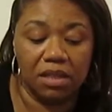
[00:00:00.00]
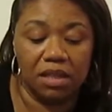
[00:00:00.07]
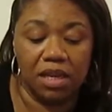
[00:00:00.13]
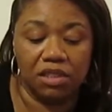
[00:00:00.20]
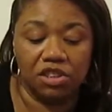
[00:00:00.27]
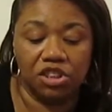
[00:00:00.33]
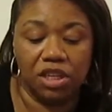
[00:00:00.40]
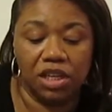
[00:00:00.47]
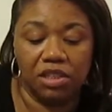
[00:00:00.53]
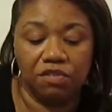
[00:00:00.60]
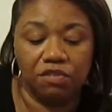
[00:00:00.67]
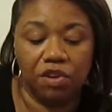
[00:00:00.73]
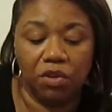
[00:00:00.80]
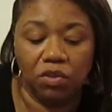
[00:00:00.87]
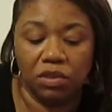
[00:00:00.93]
they exchange
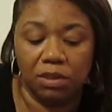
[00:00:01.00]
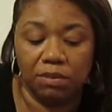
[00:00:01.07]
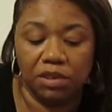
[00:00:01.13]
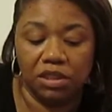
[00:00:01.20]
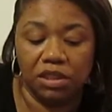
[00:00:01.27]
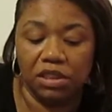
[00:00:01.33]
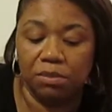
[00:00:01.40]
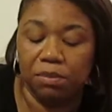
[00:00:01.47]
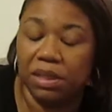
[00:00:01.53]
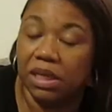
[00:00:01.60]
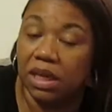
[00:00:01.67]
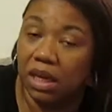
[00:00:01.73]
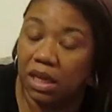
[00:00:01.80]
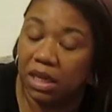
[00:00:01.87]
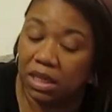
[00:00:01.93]
phone numbers just
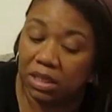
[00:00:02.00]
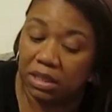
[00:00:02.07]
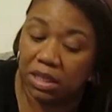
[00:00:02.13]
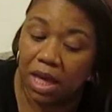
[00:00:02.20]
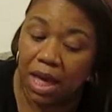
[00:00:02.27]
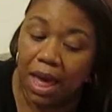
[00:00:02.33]
because